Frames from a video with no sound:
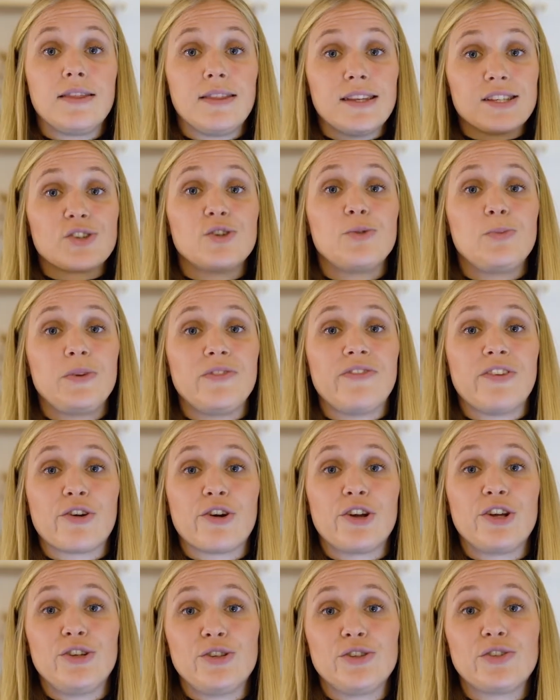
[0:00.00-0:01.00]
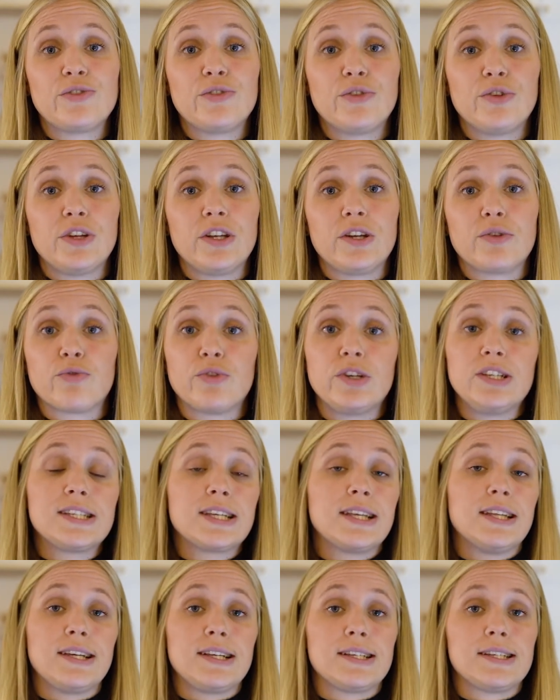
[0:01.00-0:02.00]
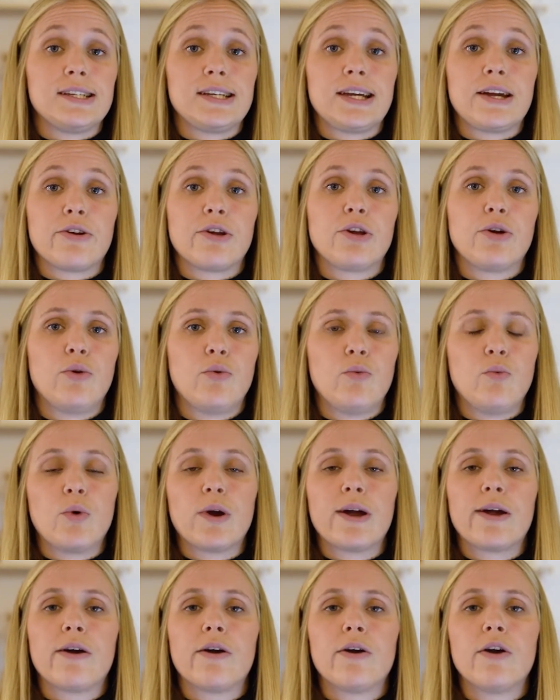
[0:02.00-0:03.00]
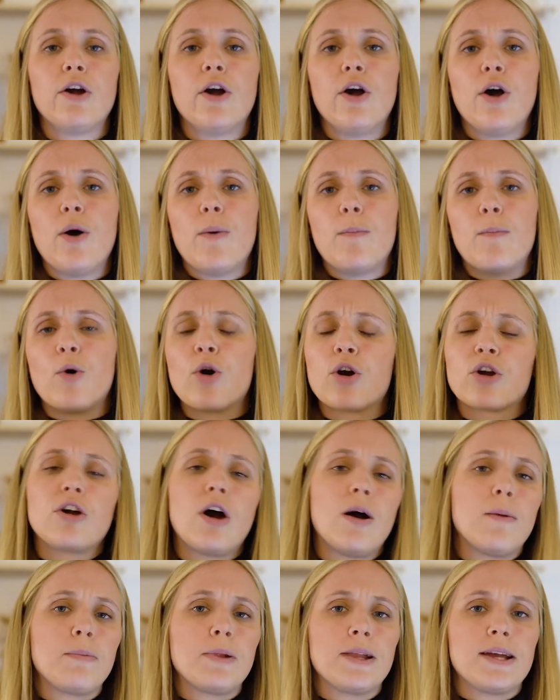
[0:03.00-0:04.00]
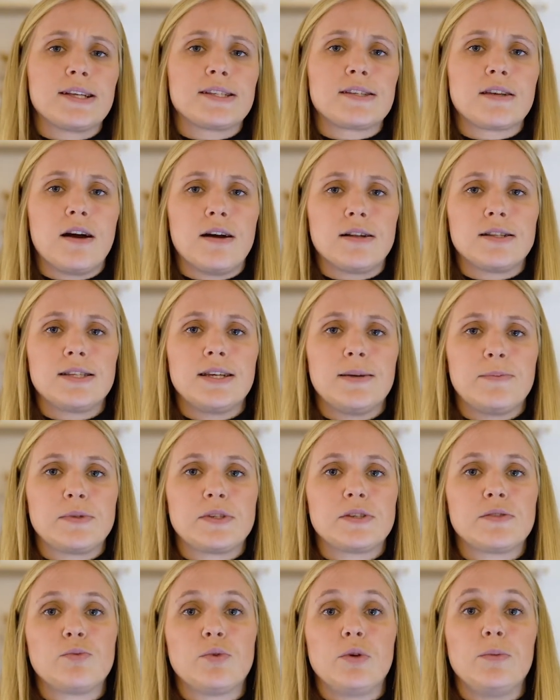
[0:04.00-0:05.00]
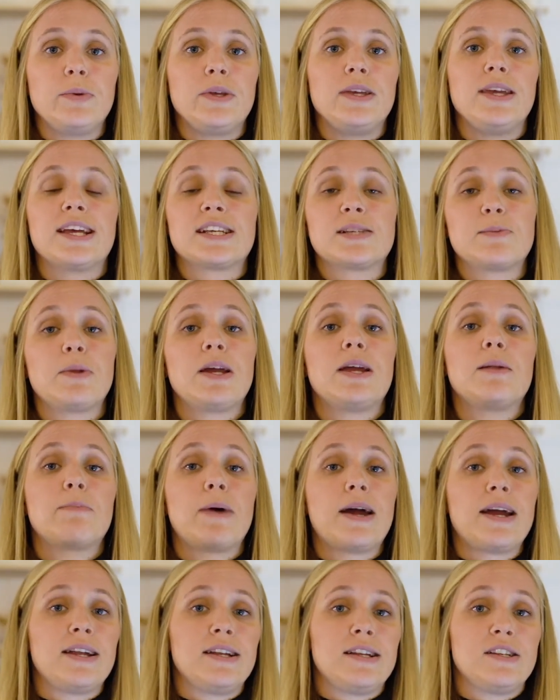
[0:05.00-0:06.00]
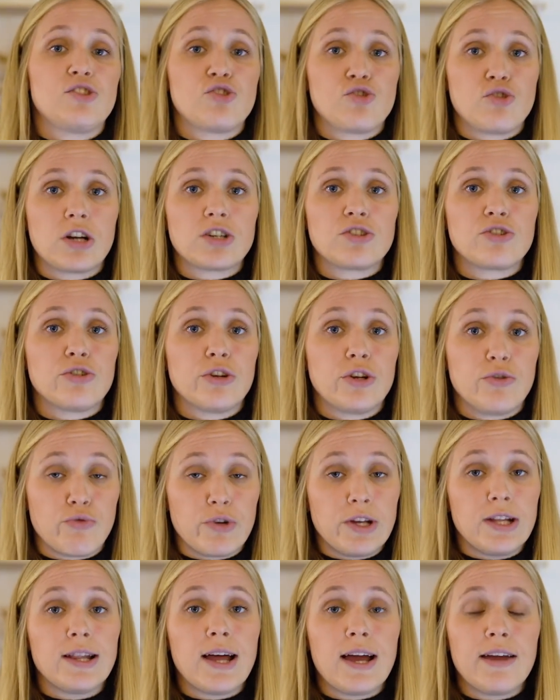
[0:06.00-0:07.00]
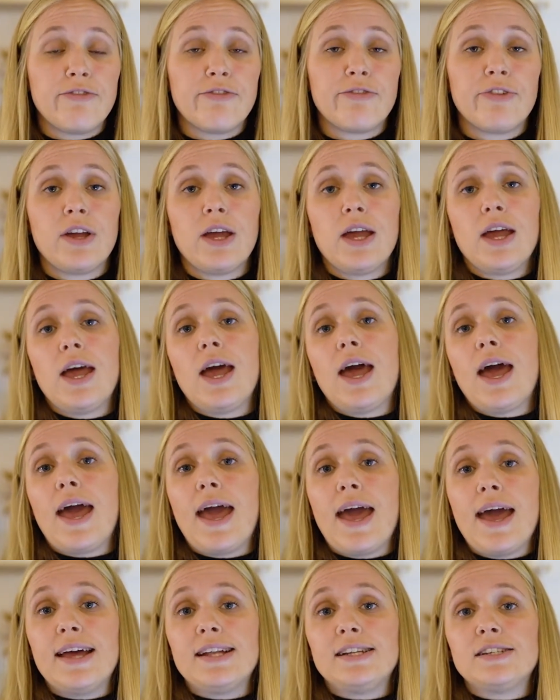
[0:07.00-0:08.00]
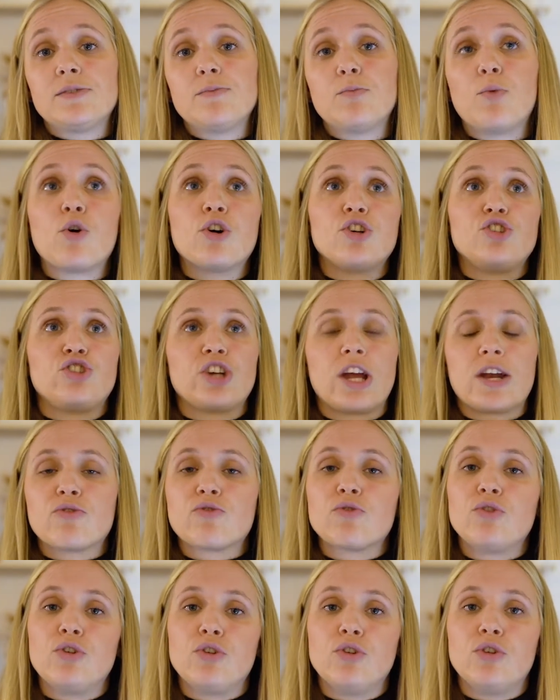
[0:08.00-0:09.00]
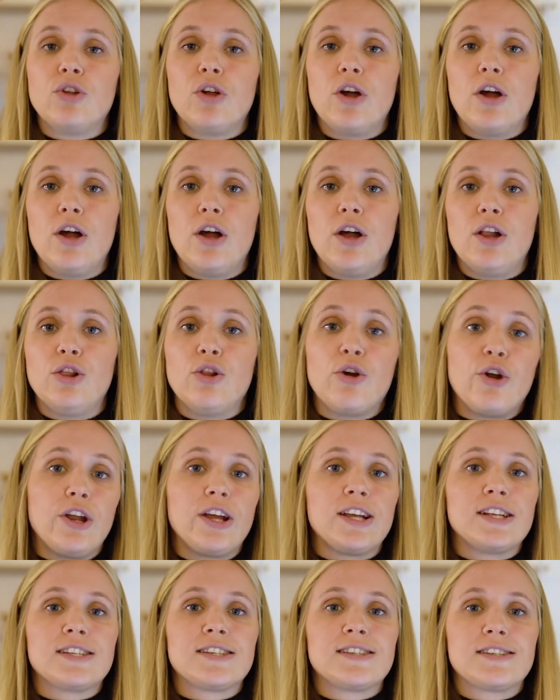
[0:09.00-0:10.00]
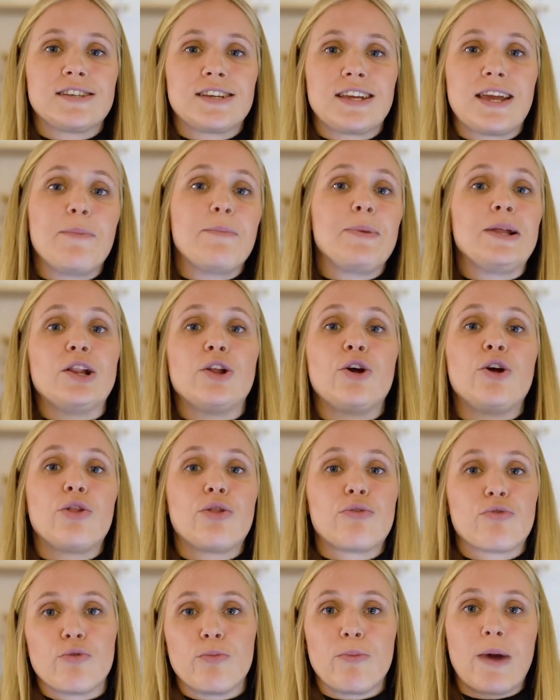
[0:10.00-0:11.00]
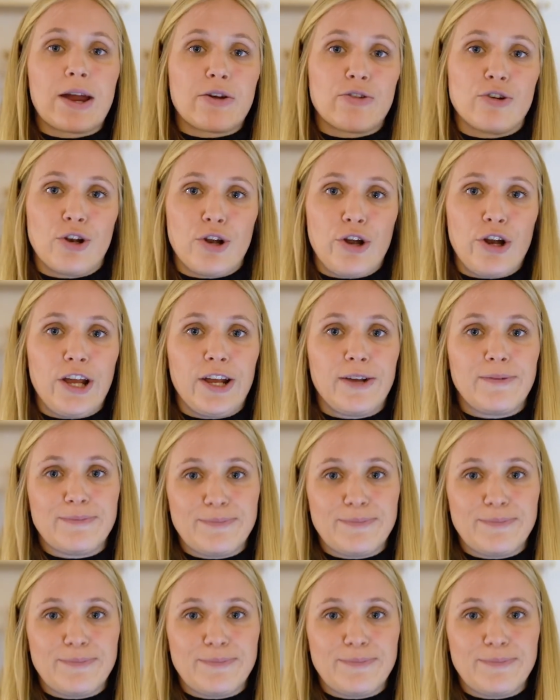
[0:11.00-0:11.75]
This could be very useful in a reskilling scenario where more complex concepts will be explained by an instructor in real life, and more general learnings can be learned through microlearning.